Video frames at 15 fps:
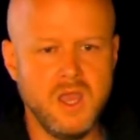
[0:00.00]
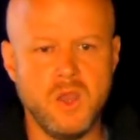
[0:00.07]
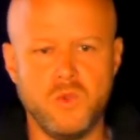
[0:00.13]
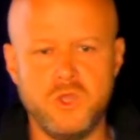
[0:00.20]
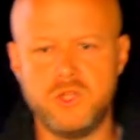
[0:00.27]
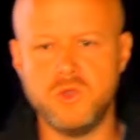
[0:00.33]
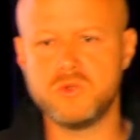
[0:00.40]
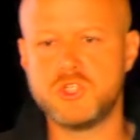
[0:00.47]

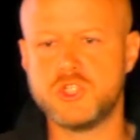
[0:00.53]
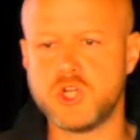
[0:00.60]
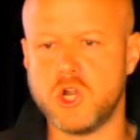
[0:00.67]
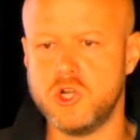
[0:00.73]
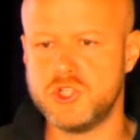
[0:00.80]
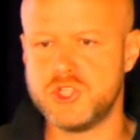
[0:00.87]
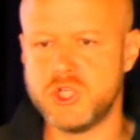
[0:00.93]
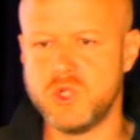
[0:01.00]
We don't
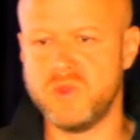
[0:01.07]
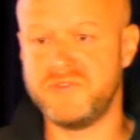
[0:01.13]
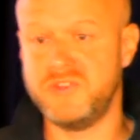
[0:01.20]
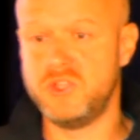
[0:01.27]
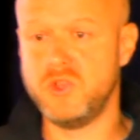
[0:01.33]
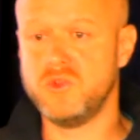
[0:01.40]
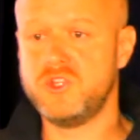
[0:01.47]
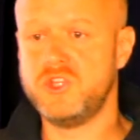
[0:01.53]
charge you if
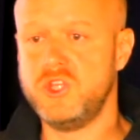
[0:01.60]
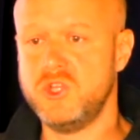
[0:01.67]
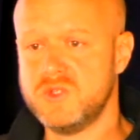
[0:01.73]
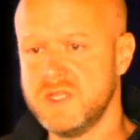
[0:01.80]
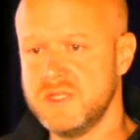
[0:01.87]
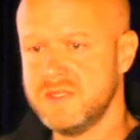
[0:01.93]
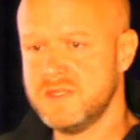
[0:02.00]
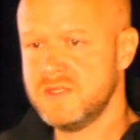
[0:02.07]
you don't
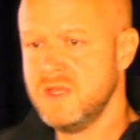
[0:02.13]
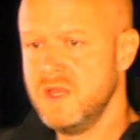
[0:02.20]
use it.